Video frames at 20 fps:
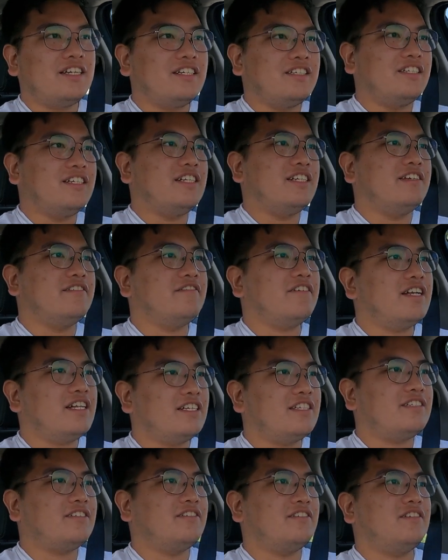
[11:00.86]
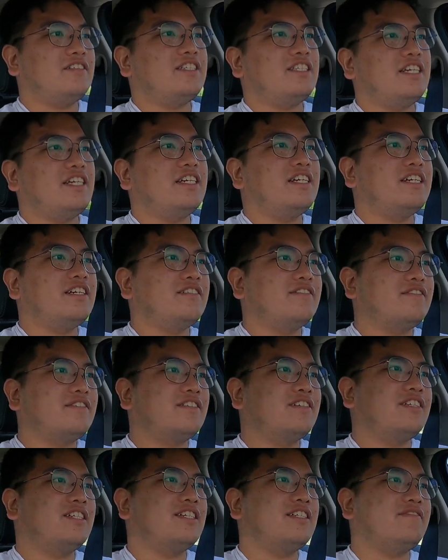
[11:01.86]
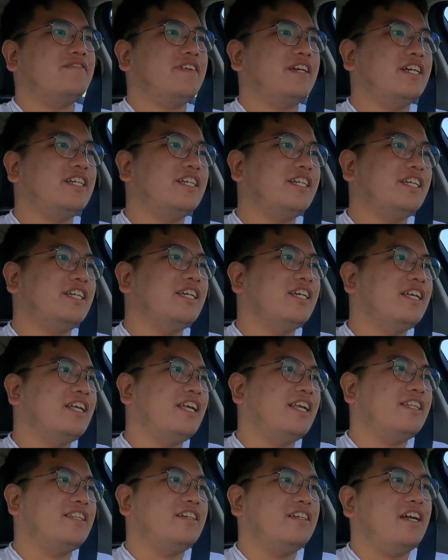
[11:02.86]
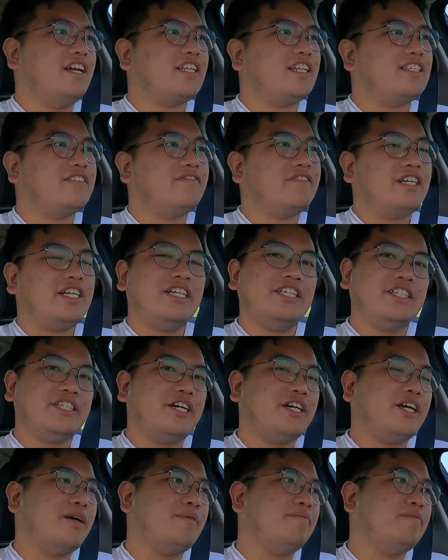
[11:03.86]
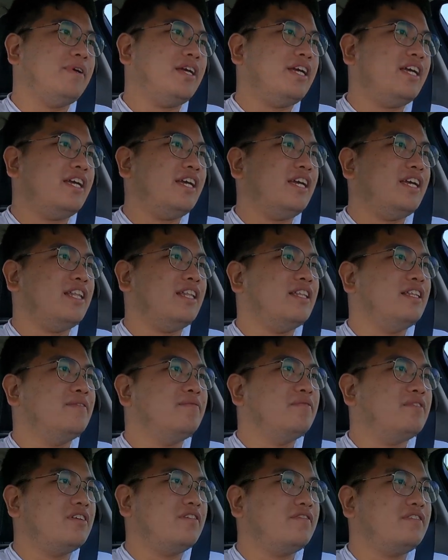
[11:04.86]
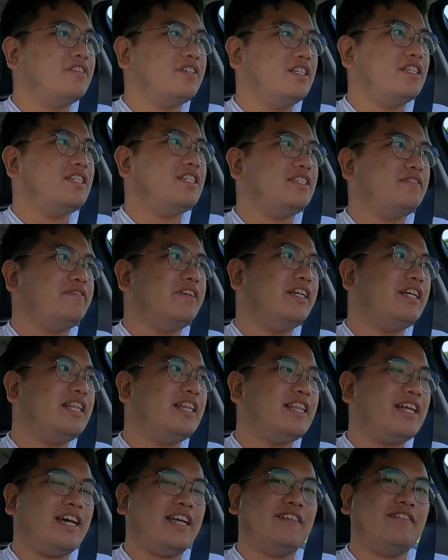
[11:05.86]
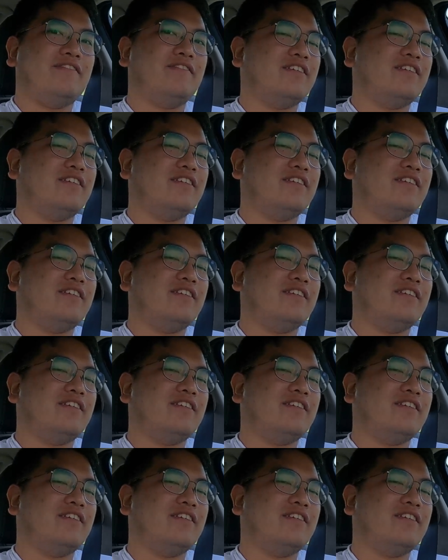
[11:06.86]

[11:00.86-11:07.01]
really well. So steering, of course, is very direct, it's very sharp, and of course, it's very light